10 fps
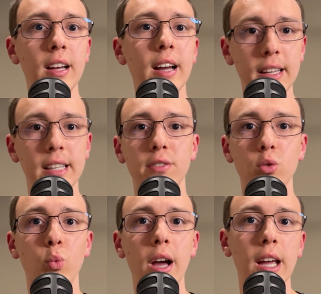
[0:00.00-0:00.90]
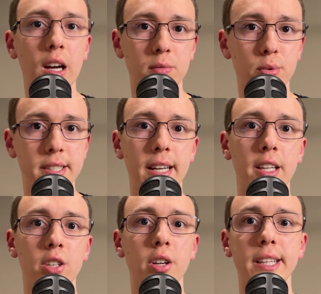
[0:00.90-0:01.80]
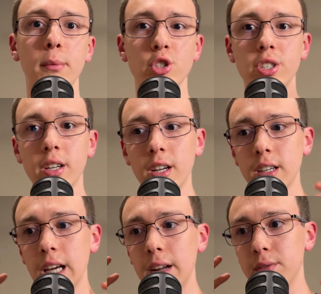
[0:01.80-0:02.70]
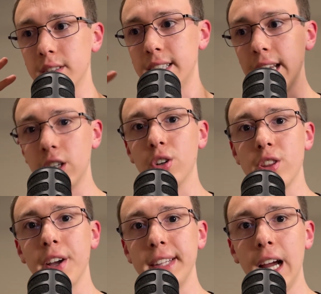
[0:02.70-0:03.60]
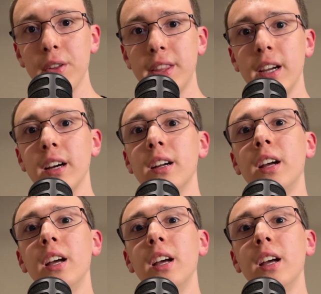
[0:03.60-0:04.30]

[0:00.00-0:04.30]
a different way of presenting. You're not so much kind of getting your thoughts out there,